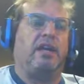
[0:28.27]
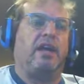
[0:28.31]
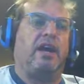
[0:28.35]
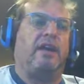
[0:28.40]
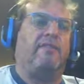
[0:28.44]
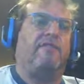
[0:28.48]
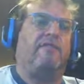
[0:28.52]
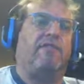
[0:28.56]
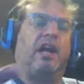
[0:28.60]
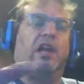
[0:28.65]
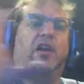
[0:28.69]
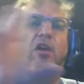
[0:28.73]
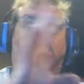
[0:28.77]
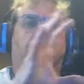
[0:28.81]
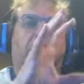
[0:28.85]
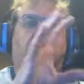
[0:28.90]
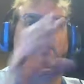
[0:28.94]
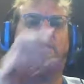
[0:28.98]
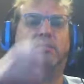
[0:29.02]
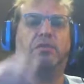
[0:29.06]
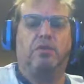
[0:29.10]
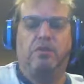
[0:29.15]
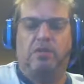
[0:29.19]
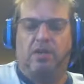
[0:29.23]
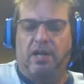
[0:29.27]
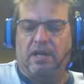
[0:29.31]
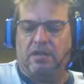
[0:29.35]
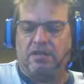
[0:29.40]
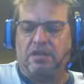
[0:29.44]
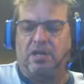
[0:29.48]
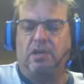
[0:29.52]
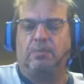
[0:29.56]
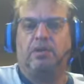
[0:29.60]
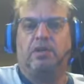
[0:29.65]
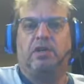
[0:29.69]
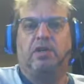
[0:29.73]
kind of follow me through the
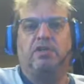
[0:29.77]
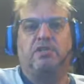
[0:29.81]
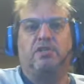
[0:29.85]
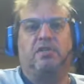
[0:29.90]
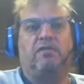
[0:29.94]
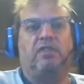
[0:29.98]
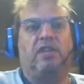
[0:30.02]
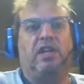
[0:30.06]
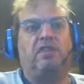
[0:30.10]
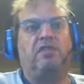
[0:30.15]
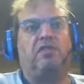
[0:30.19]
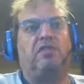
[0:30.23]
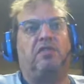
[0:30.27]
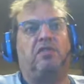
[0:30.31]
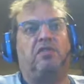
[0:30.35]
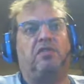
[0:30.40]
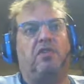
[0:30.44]
next couple of years at Valencia.